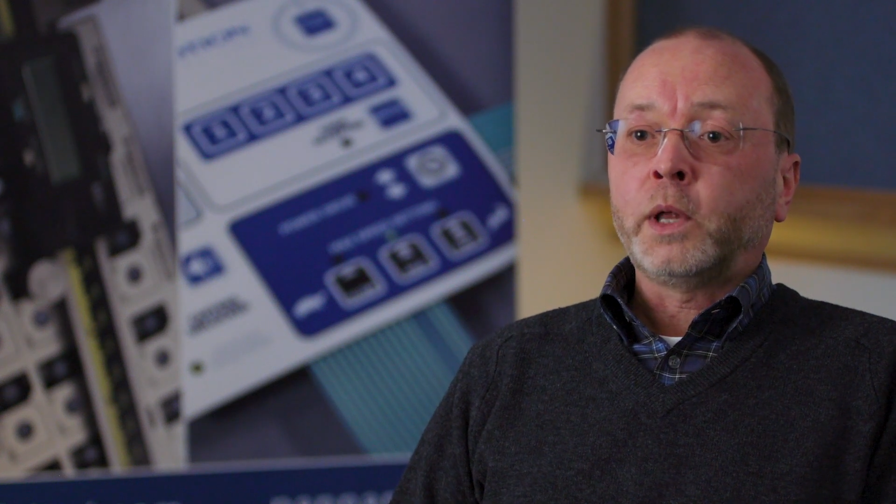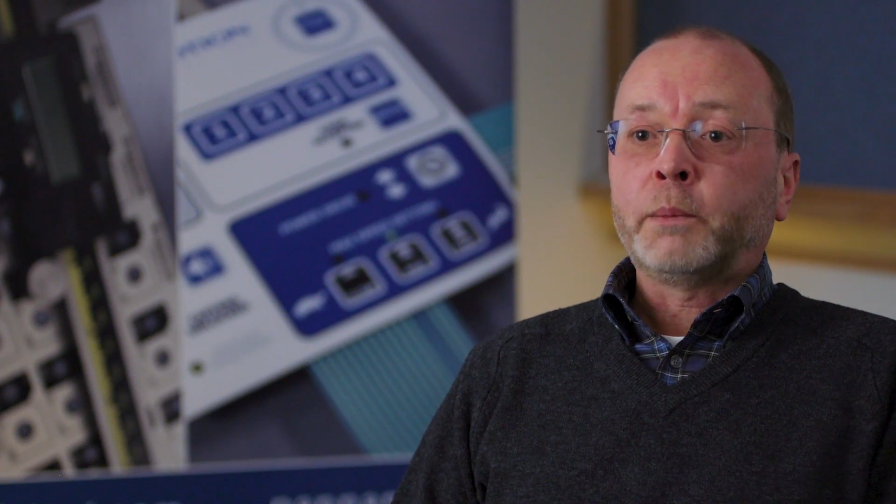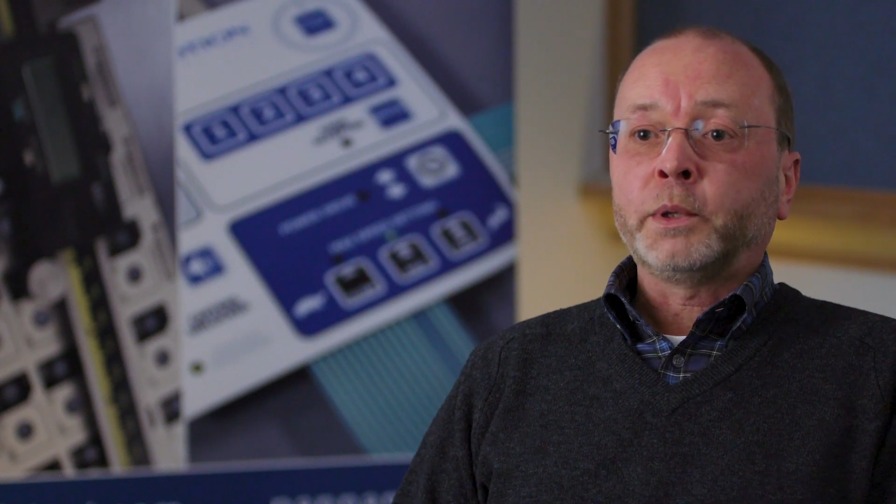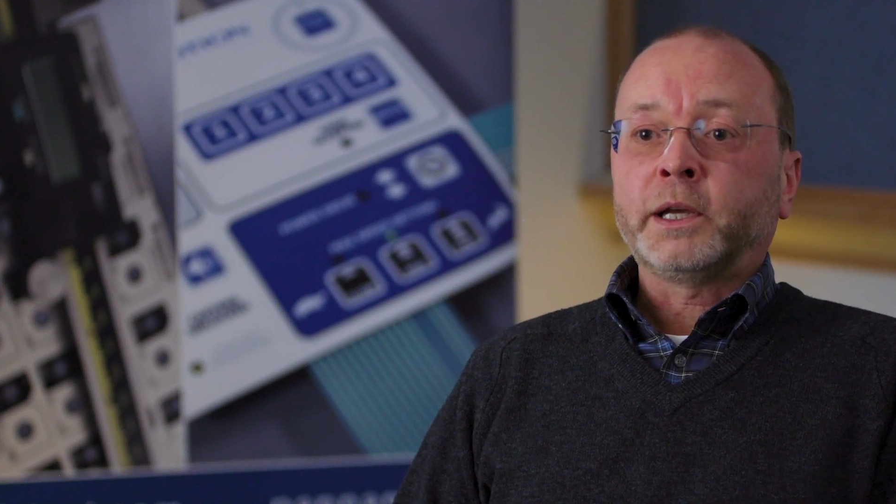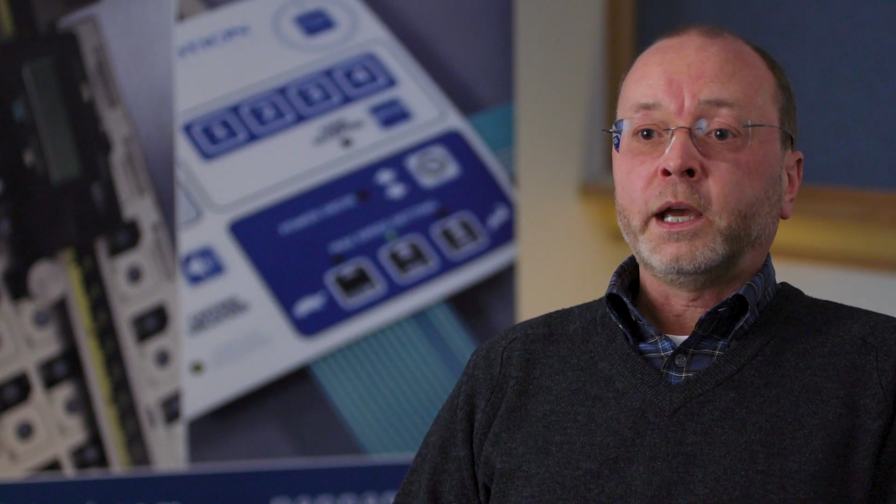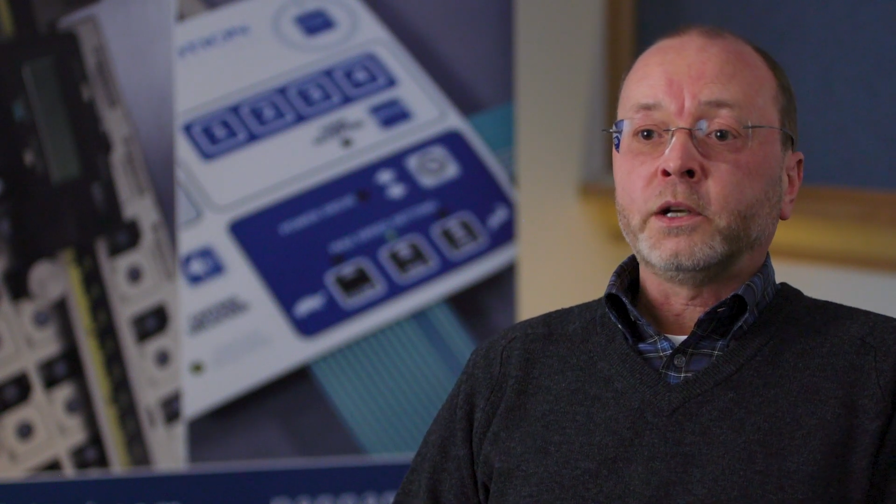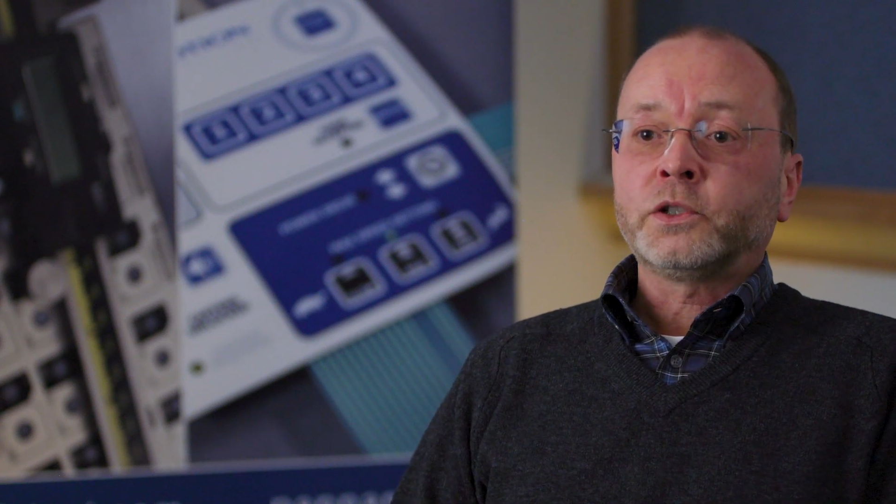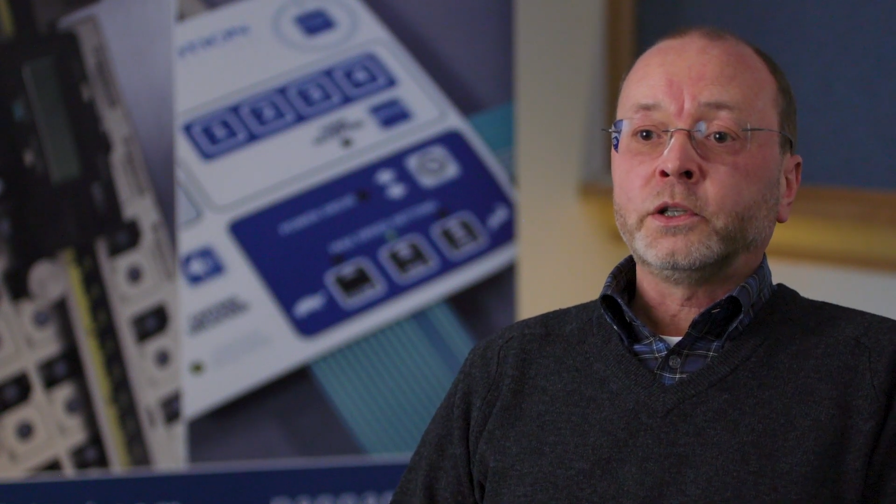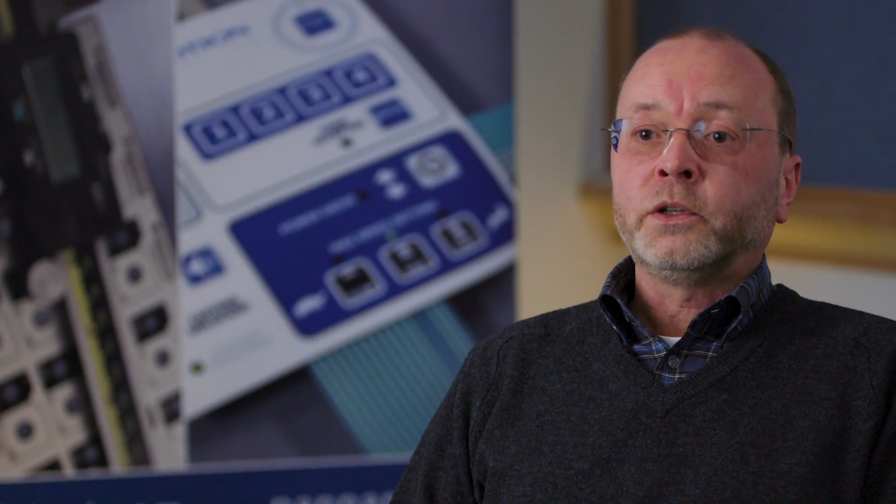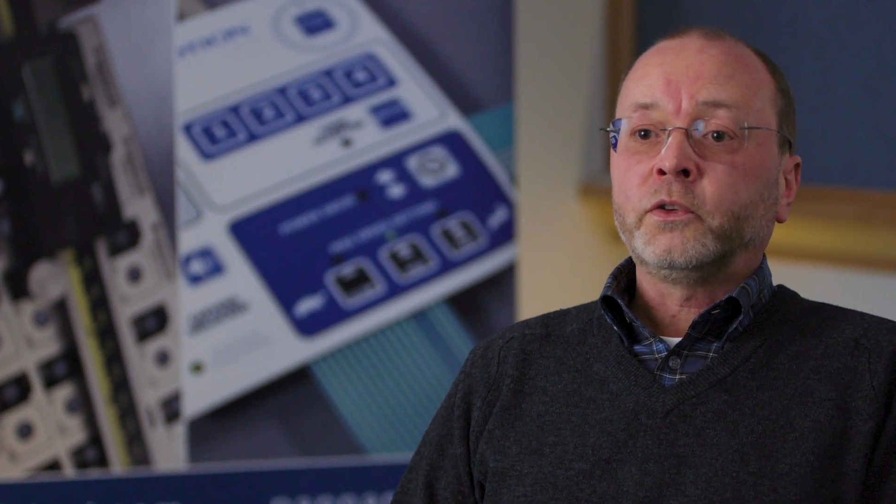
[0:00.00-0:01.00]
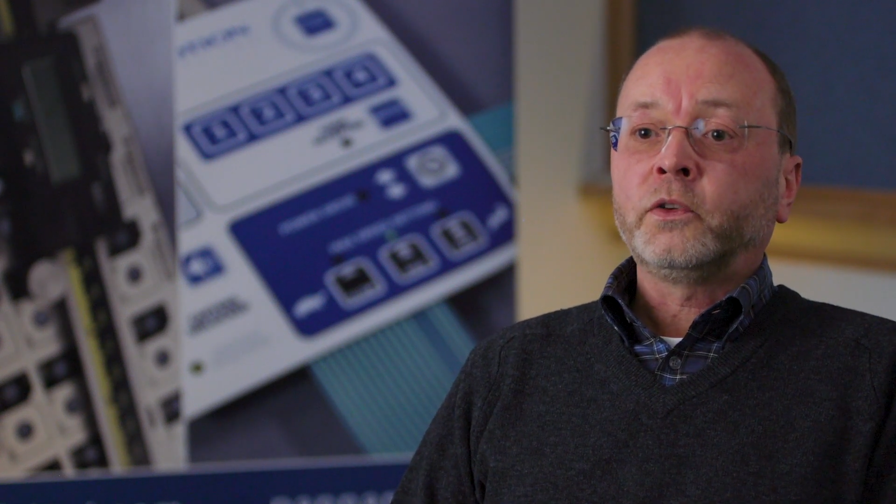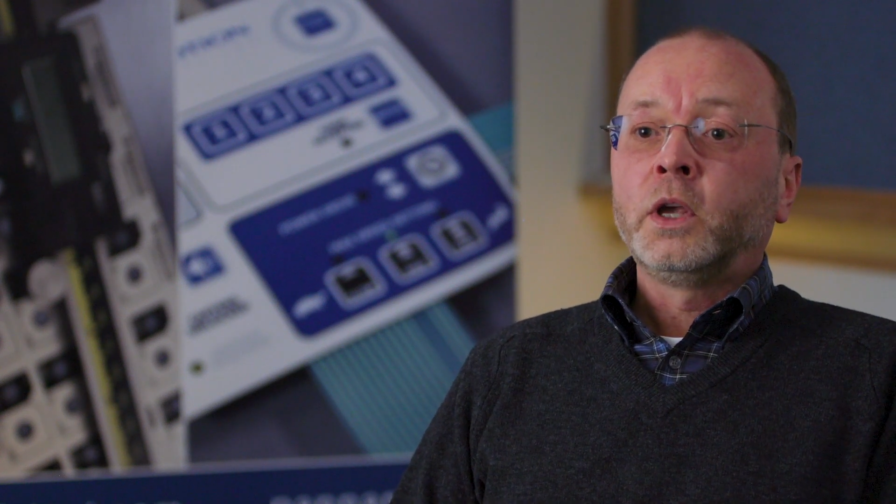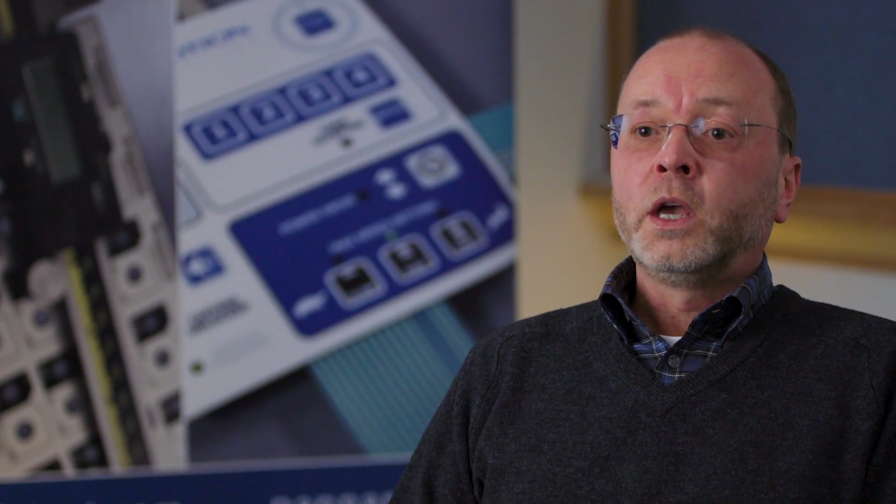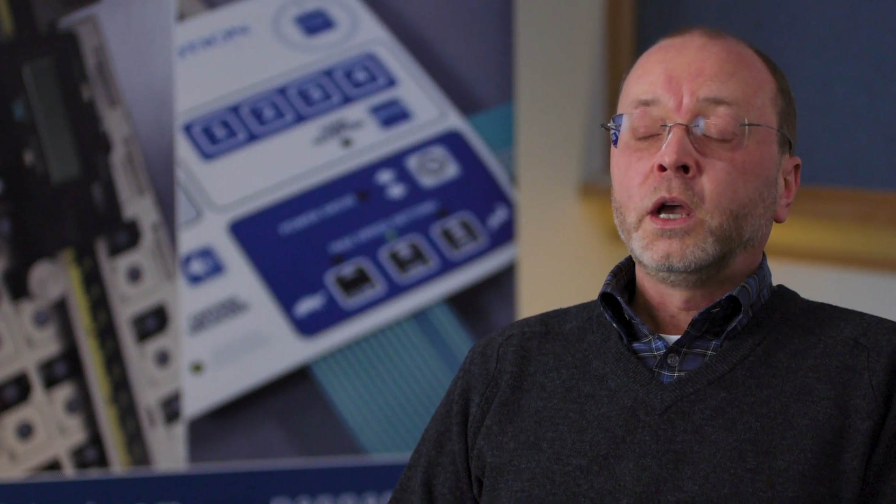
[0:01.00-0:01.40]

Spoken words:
applications